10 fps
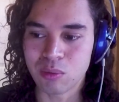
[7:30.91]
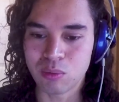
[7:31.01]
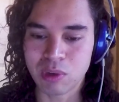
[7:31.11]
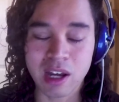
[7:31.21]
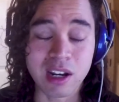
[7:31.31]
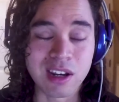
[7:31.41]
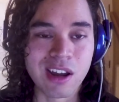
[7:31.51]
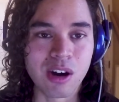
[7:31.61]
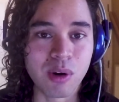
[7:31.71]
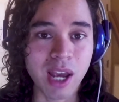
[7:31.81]
we kind of
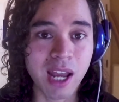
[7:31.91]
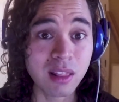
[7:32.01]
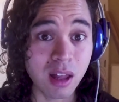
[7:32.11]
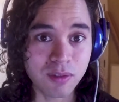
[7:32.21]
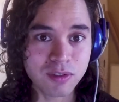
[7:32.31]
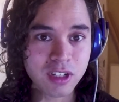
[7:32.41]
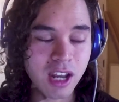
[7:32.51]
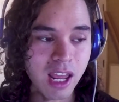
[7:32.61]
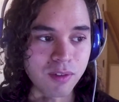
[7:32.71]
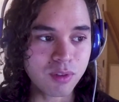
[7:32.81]
know and love
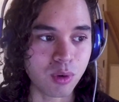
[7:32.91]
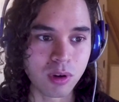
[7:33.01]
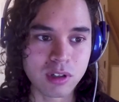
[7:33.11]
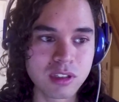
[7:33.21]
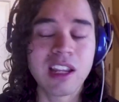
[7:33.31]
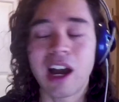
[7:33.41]
today, of course.